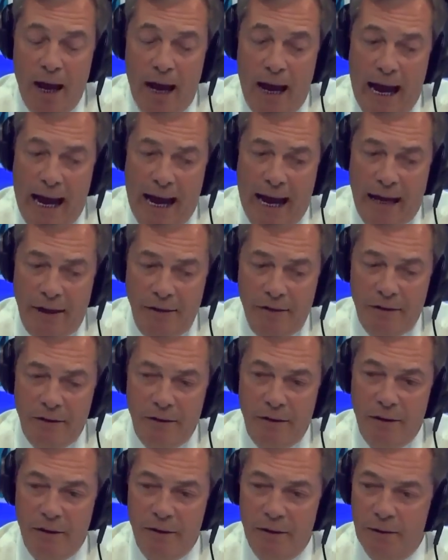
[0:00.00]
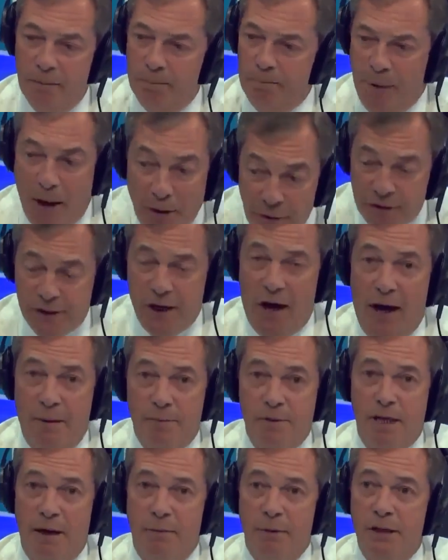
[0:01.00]
and both
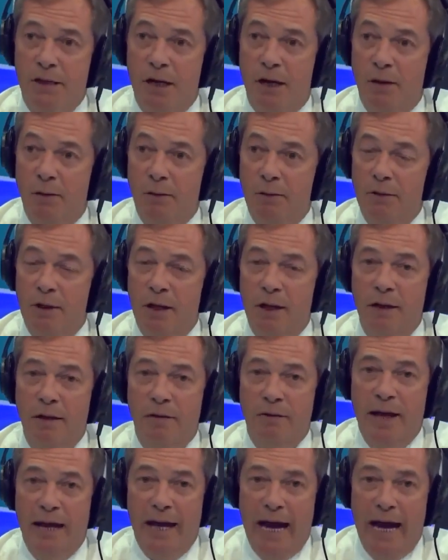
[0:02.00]
times they were told they